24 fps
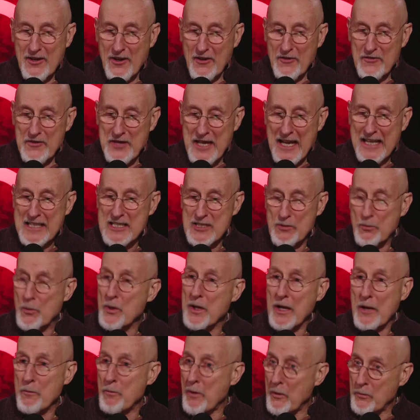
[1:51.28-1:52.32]
know, that's
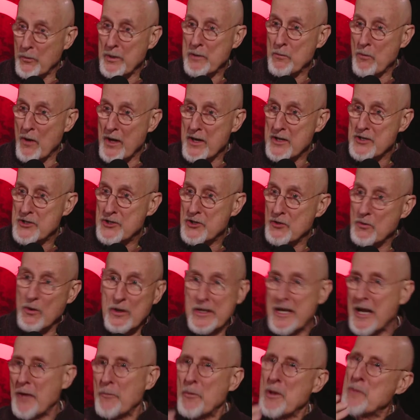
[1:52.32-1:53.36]
really what we want to do,
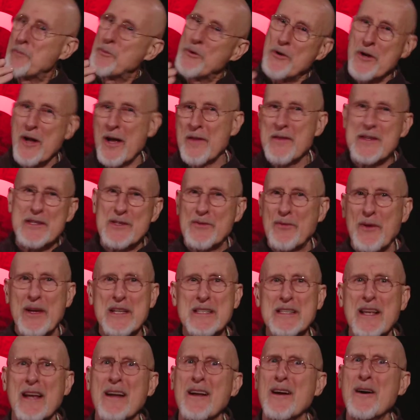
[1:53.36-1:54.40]
and yet we put on this
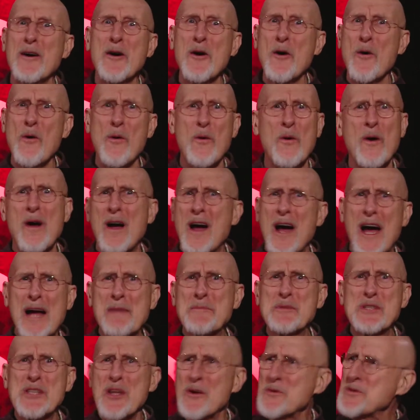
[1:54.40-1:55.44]
face like, "Oh,
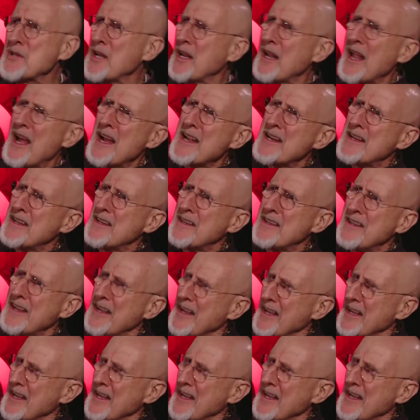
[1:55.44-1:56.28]
I'm so delighted